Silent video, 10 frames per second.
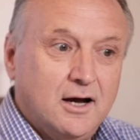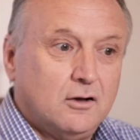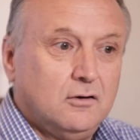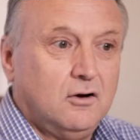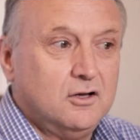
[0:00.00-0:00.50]
our
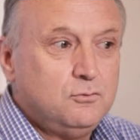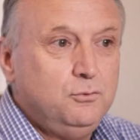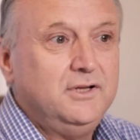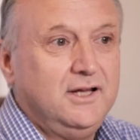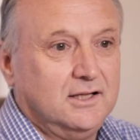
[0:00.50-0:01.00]
clients
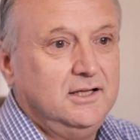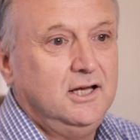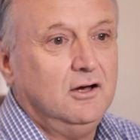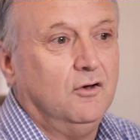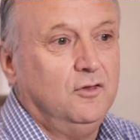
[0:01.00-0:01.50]
really
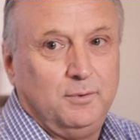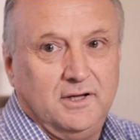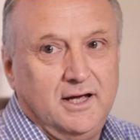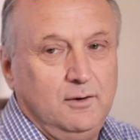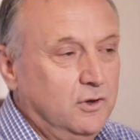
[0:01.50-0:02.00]
clear on the
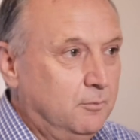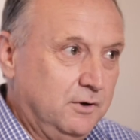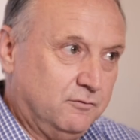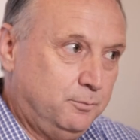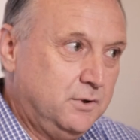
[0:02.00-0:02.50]
plan, whether it
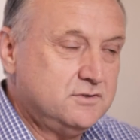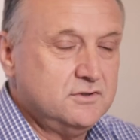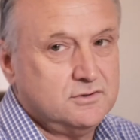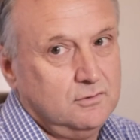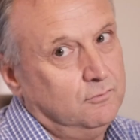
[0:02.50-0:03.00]
be for
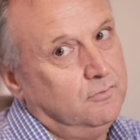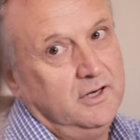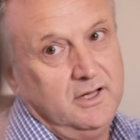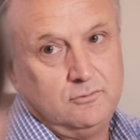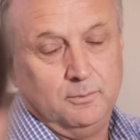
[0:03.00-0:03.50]
business or
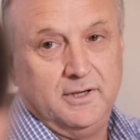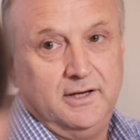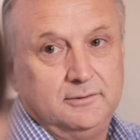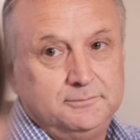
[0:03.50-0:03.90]
financial planning.